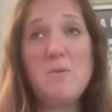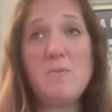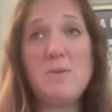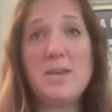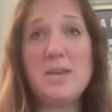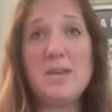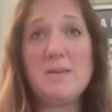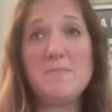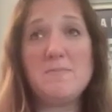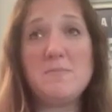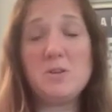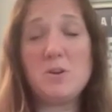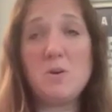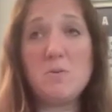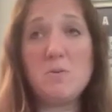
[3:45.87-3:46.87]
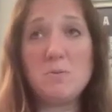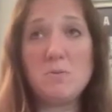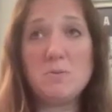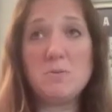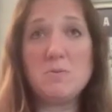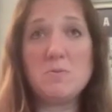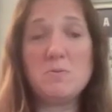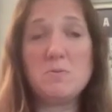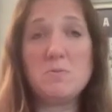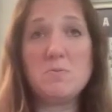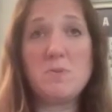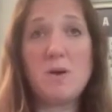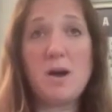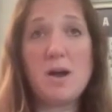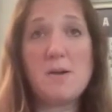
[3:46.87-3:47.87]
We can go through
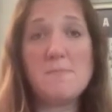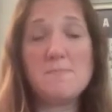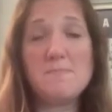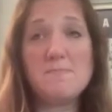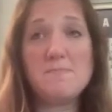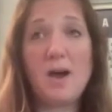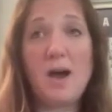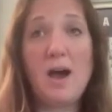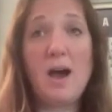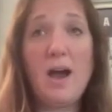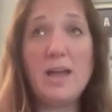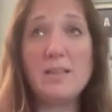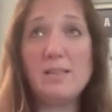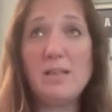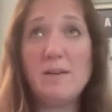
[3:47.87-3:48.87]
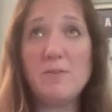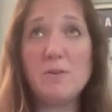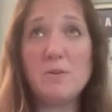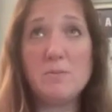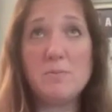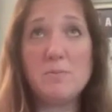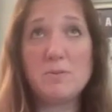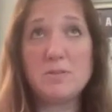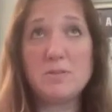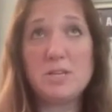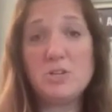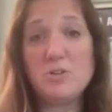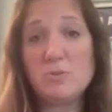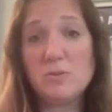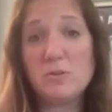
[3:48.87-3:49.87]
high-level
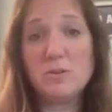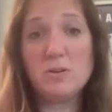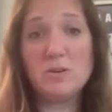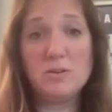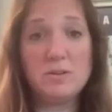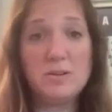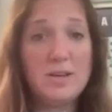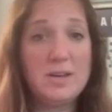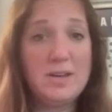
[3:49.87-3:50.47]
procedural